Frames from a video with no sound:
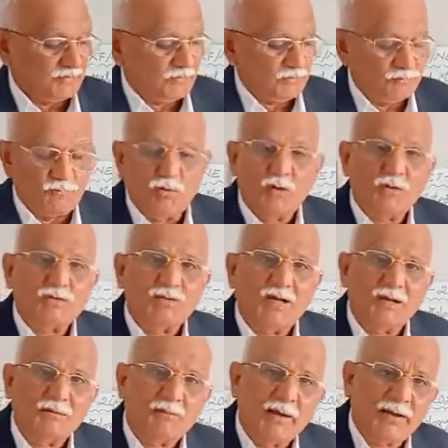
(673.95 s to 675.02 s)
Both
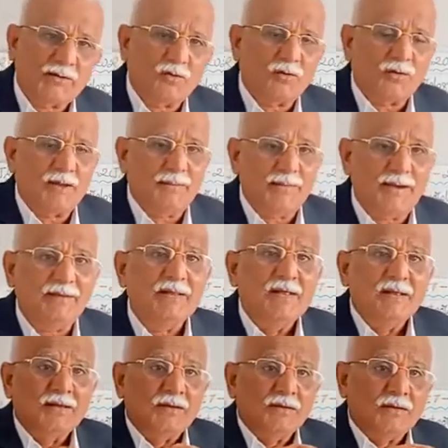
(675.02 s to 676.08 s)
are microclimate,
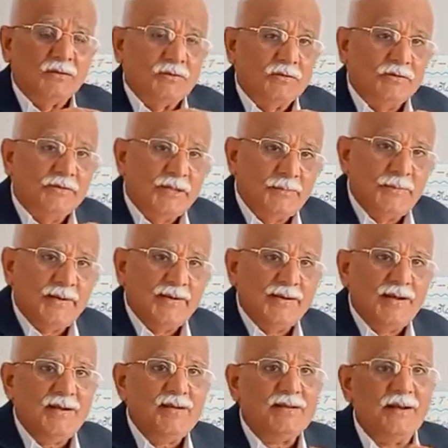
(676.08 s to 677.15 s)

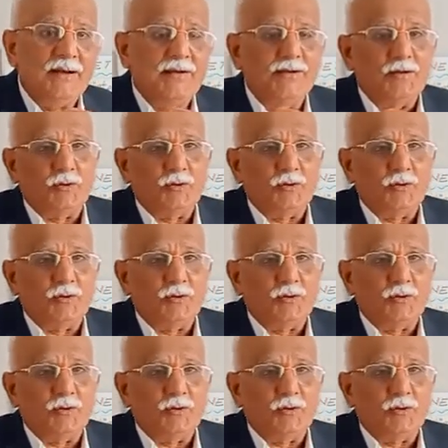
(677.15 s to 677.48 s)
dependent and